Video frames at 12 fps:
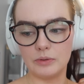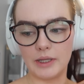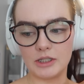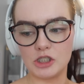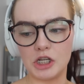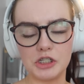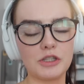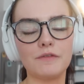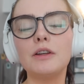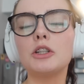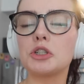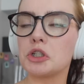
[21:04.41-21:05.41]
like change the
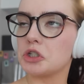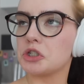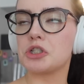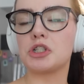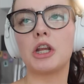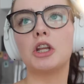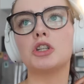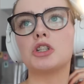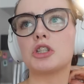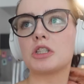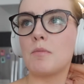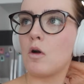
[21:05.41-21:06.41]
filters,
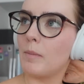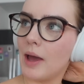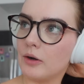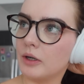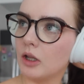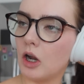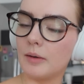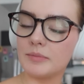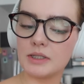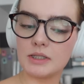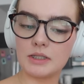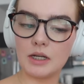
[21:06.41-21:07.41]
change the smoke battery alarms
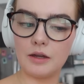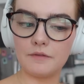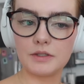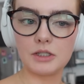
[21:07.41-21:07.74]
and stuff.